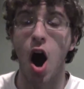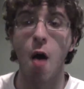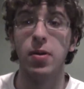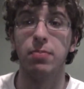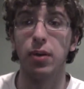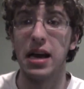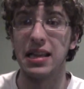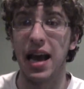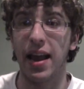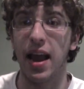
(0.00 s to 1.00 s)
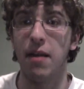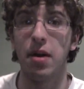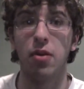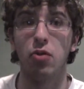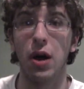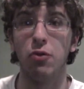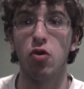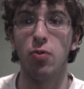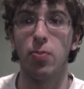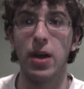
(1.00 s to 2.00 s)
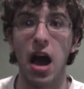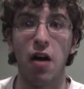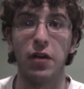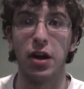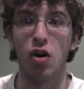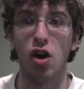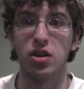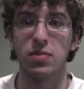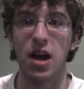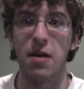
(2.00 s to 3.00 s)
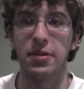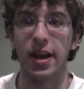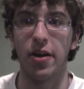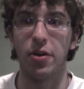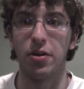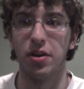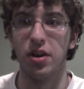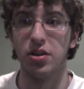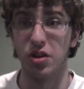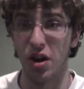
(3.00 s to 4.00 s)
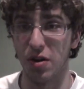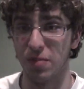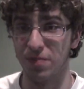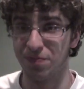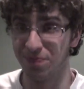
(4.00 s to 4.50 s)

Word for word: I'll be playing that game and, and we'll be having an awesome time together. So,